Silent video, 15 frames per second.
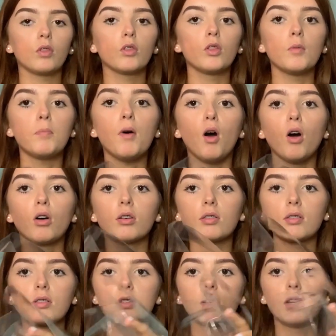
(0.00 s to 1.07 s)
The box
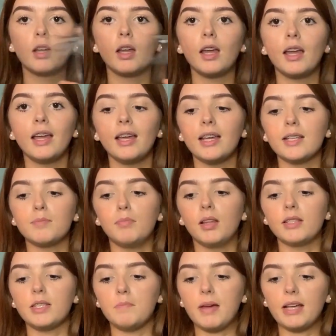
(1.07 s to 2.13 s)
is
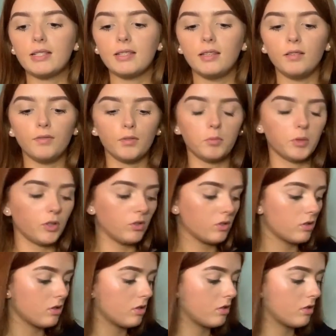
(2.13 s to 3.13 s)
bloody massive, oh my god.